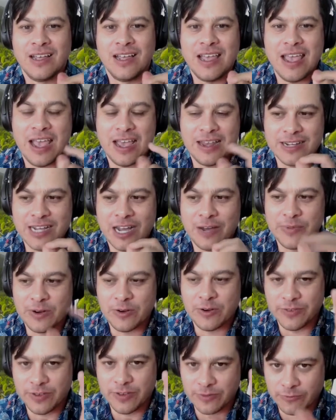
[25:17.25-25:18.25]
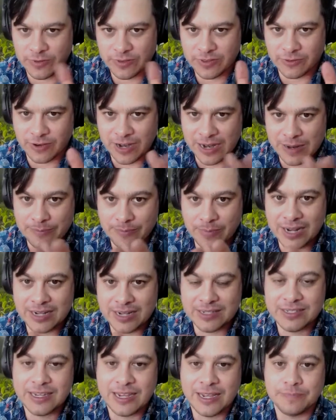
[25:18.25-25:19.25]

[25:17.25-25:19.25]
and coming with it with the right mindset.